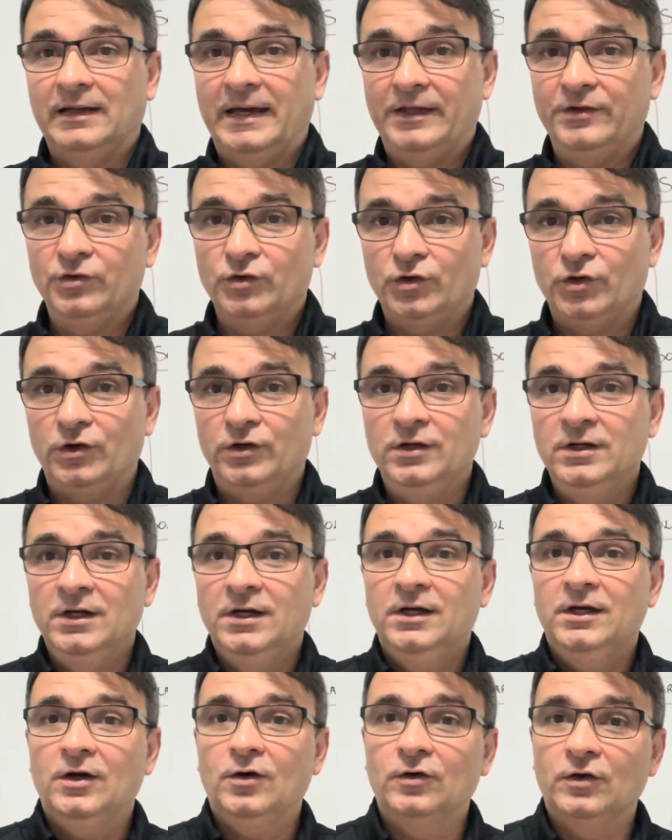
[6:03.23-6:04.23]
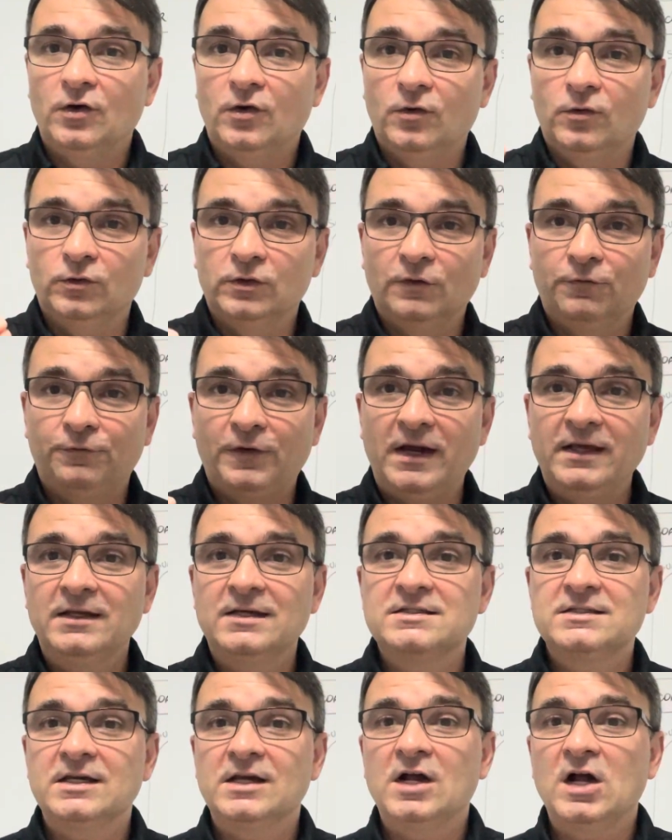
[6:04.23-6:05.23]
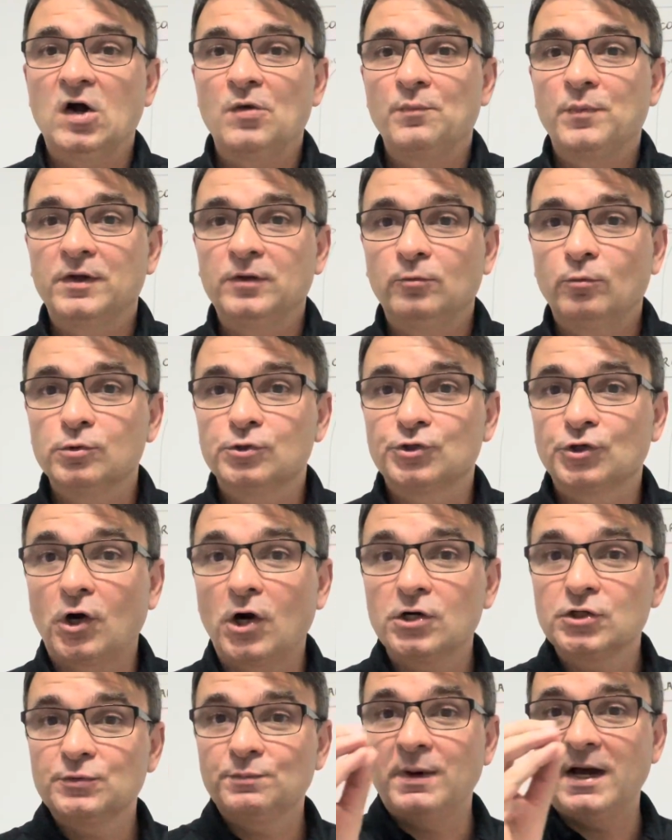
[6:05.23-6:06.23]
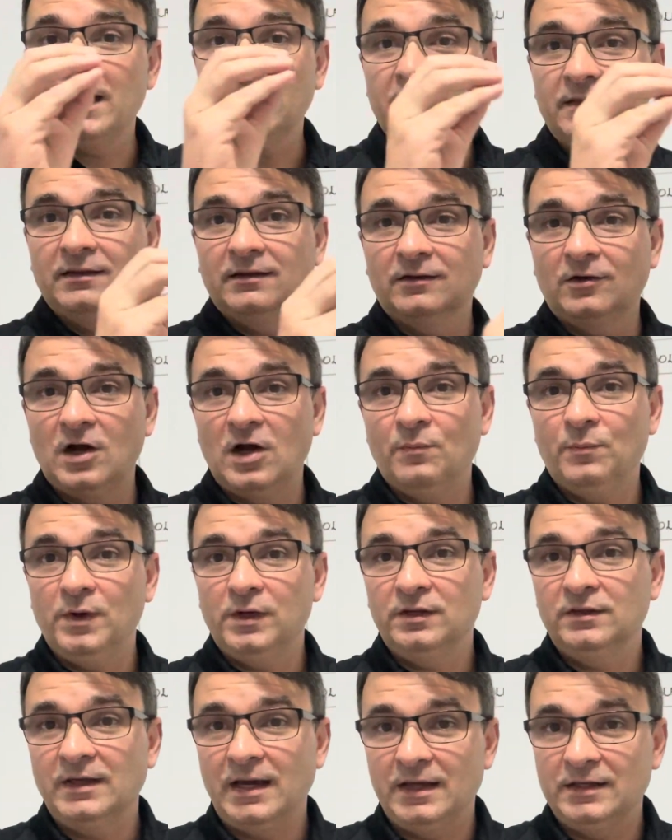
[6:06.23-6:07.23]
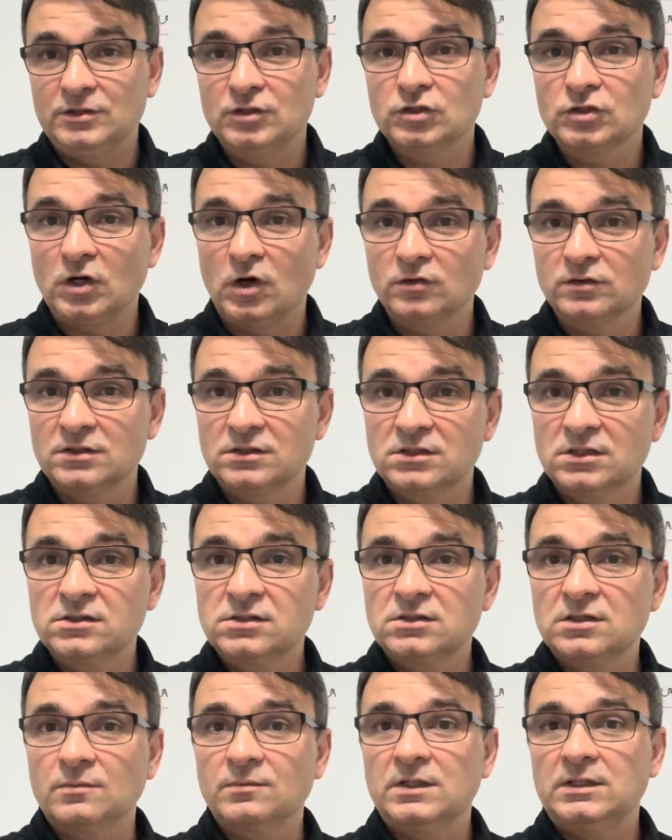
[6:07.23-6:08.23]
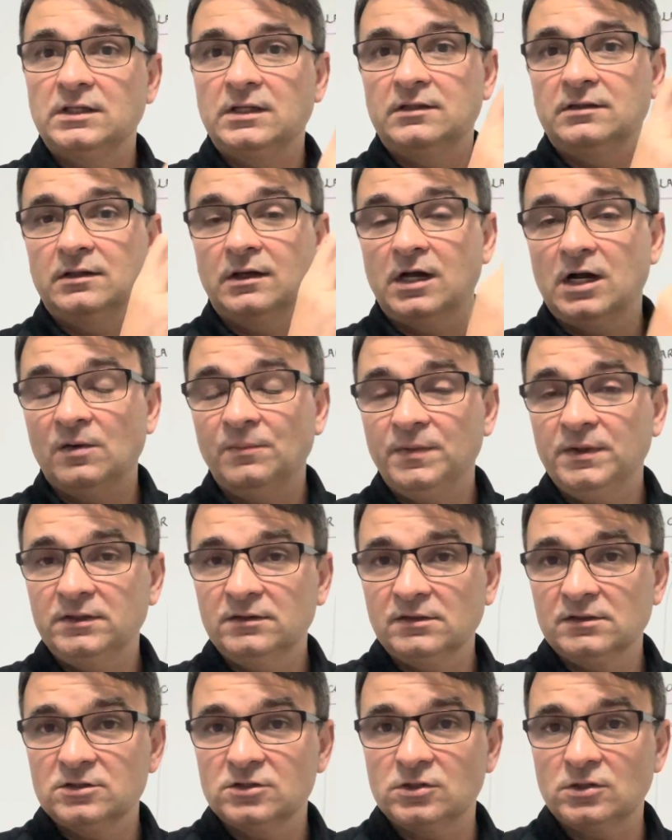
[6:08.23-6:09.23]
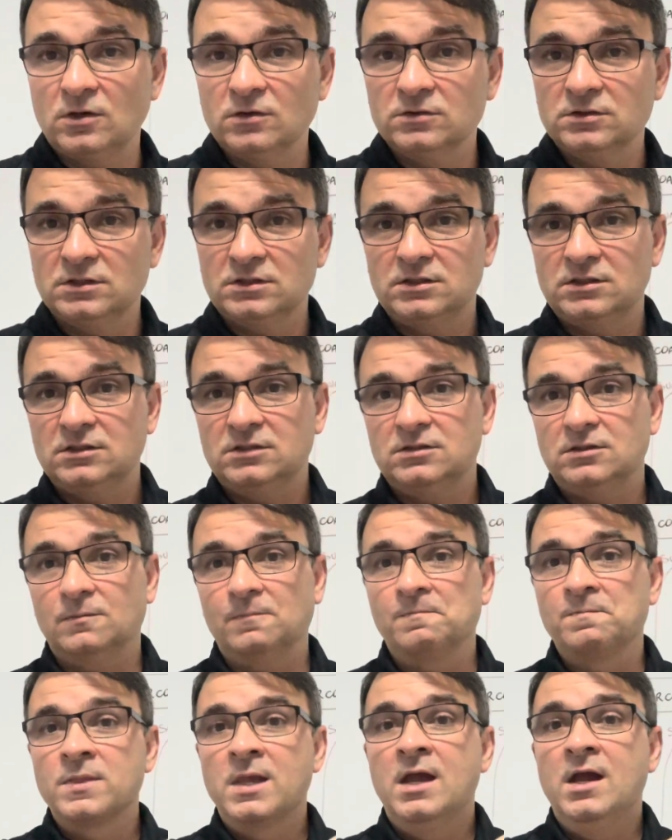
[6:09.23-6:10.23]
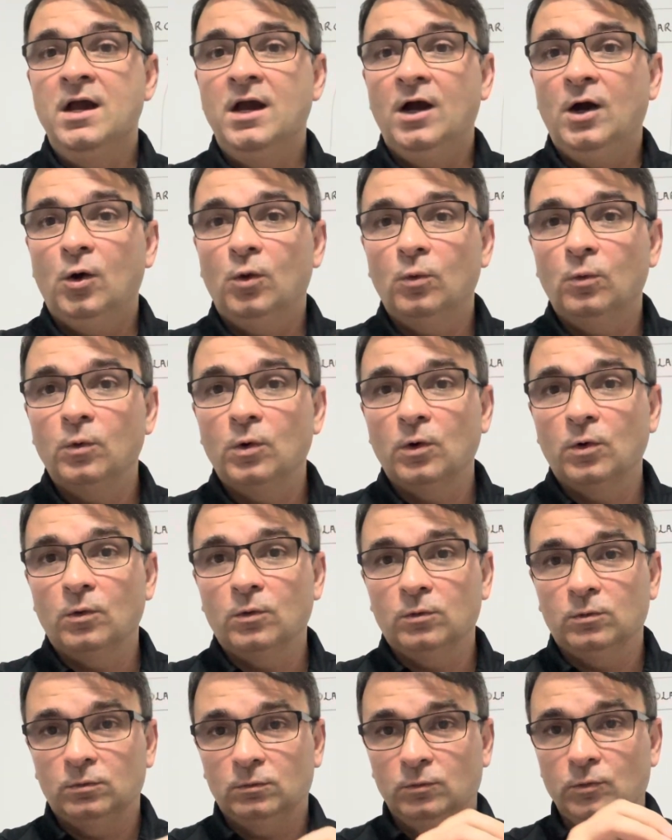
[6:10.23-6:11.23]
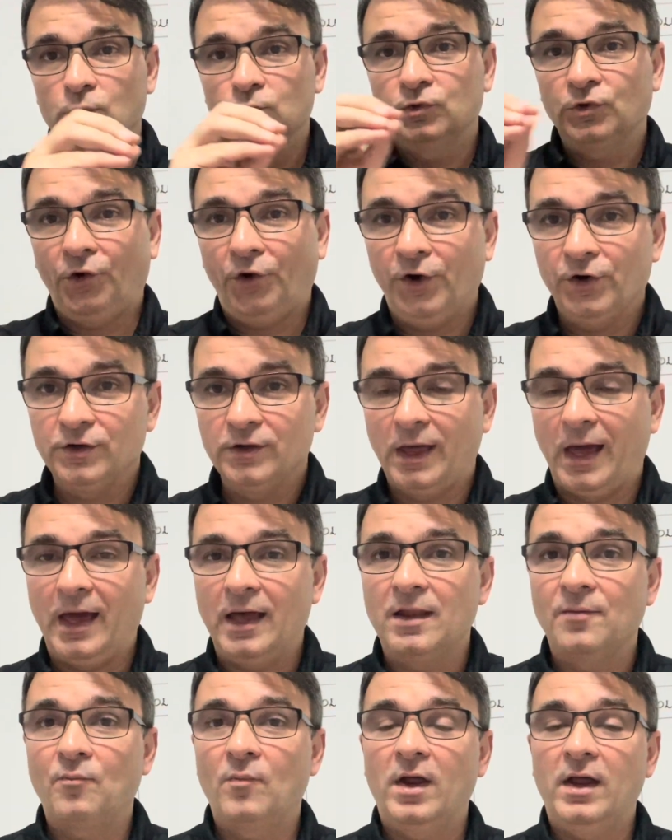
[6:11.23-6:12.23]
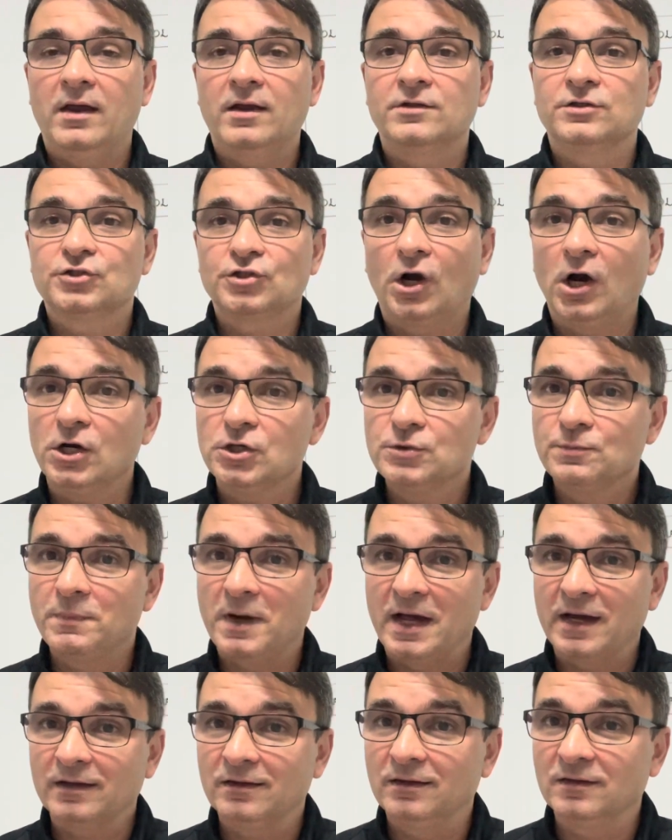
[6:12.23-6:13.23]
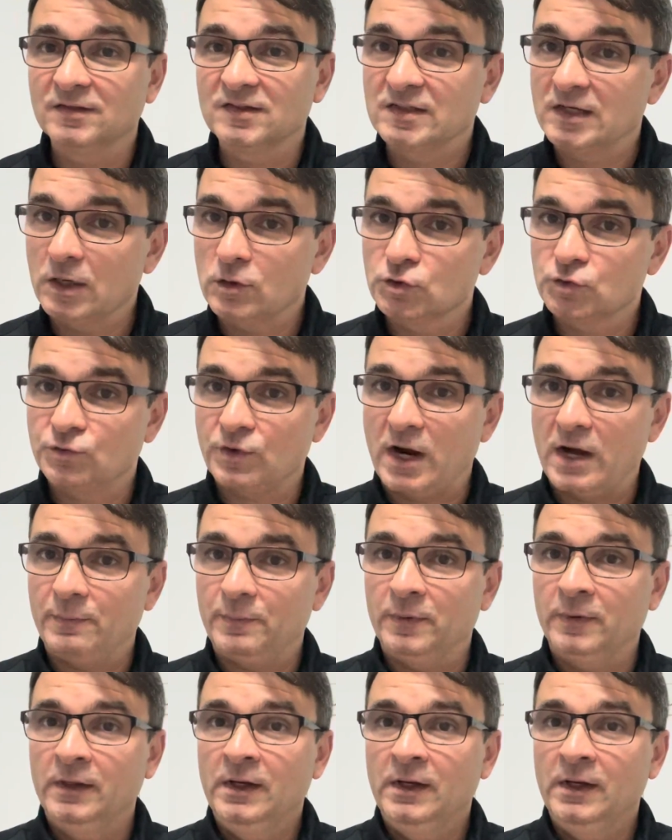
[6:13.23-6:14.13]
lender, the financing company would charge back the company that installed the system, and then the company that installed the system will turn and charge back the sales rep.